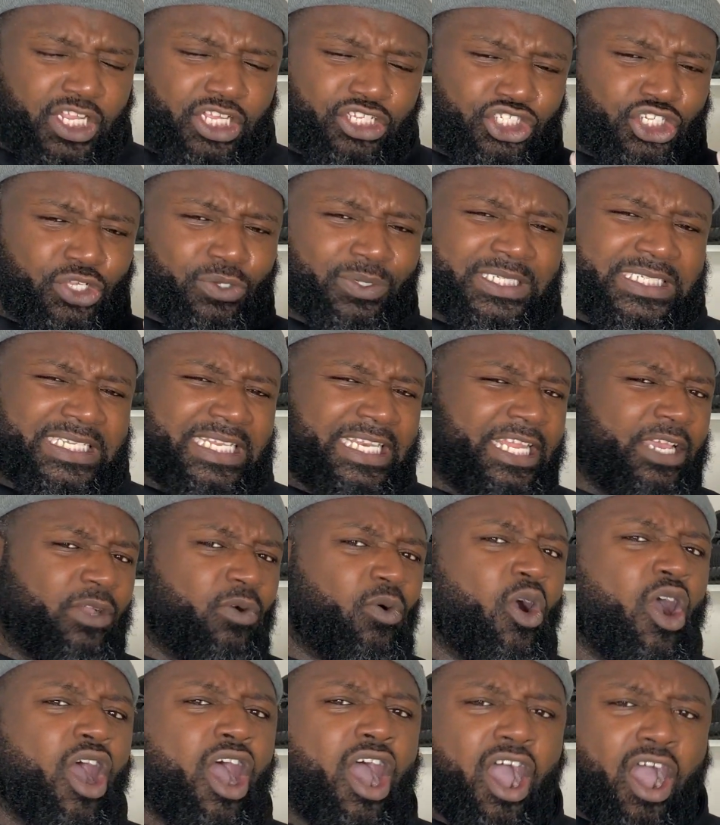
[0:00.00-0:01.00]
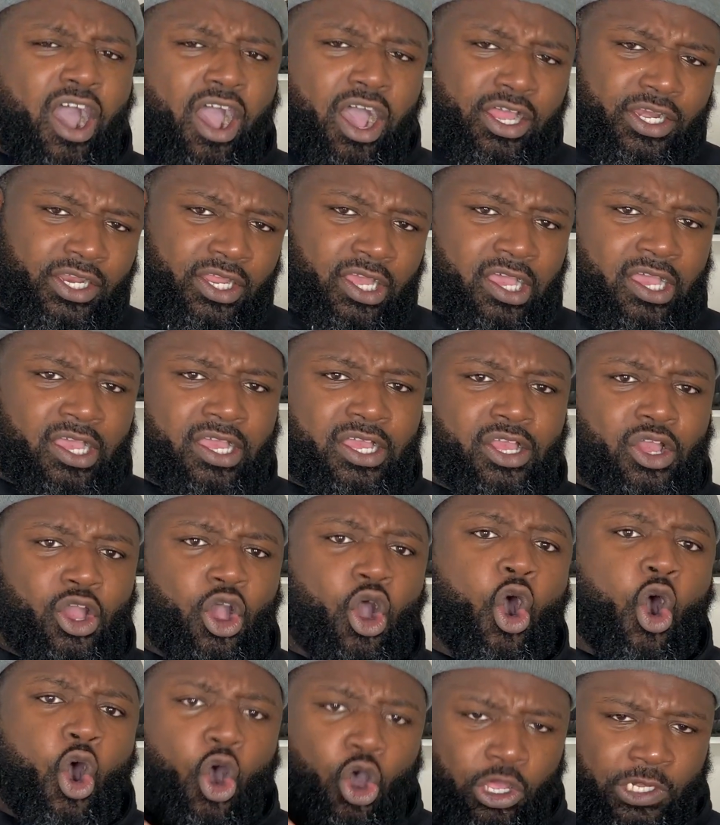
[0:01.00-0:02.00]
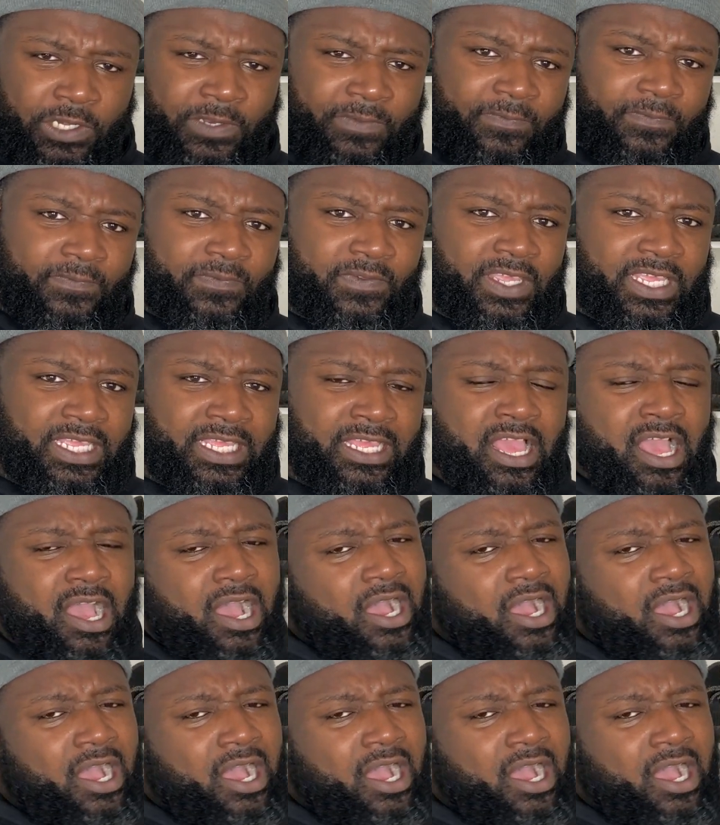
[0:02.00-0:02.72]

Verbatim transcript: So it's a little harder on feet.